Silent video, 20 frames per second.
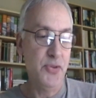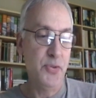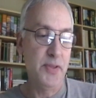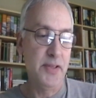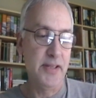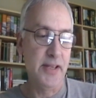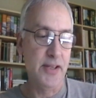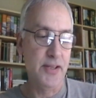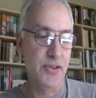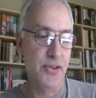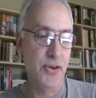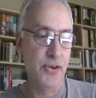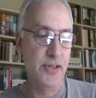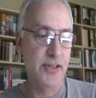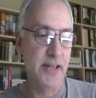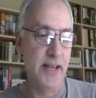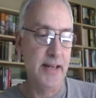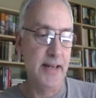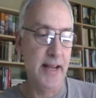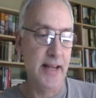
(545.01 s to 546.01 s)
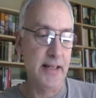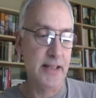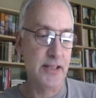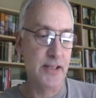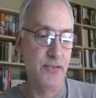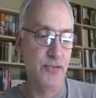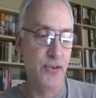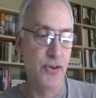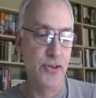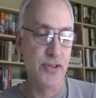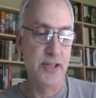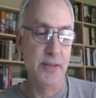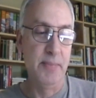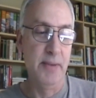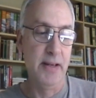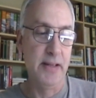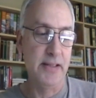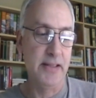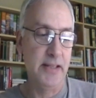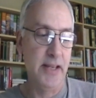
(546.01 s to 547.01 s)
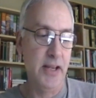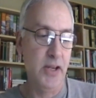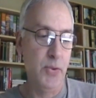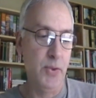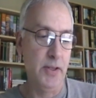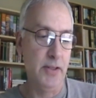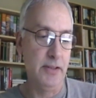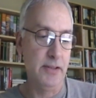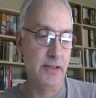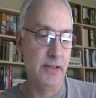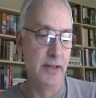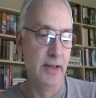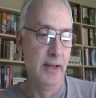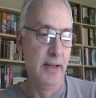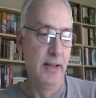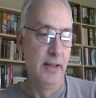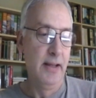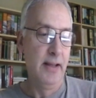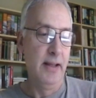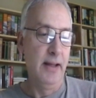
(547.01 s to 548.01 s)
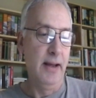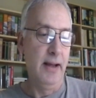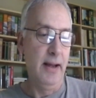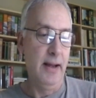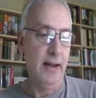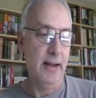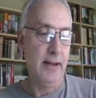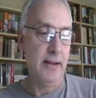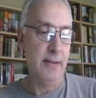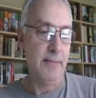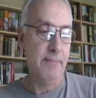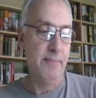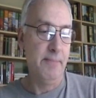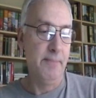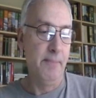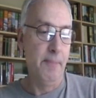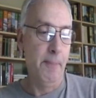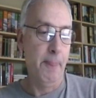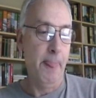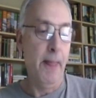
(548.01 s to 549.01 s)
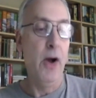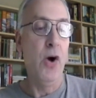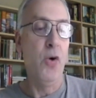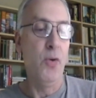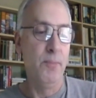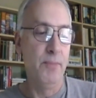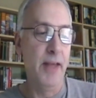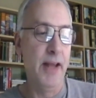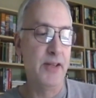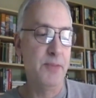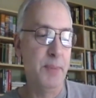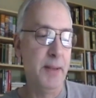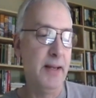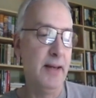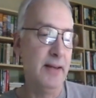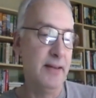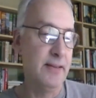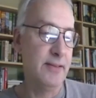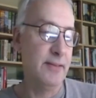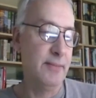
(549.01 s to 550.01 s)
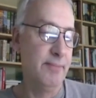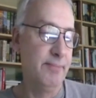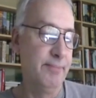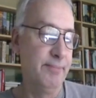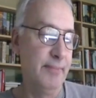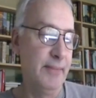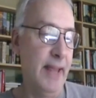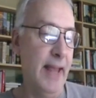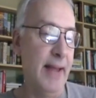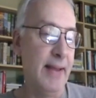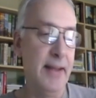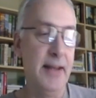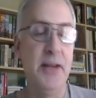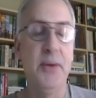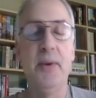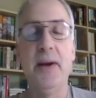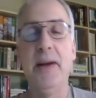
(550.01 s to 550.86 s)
this one says Thursday Next, first among sequels. Oh, that's because, yeah,